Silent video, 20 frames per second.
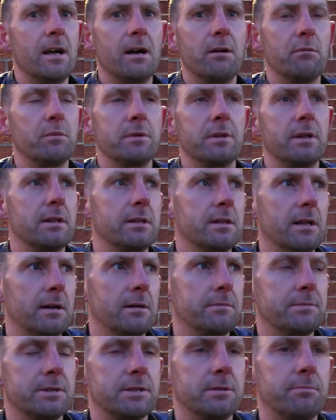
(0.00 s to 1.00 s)
I'm
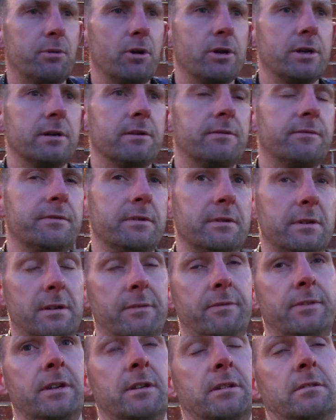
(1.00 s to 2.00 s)
disappointed. I
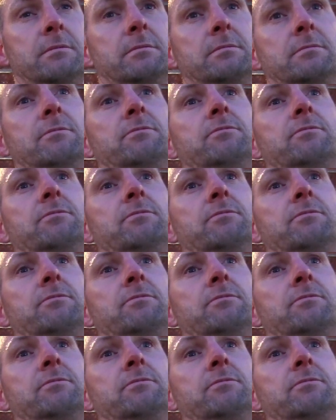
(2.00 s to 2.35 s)
feel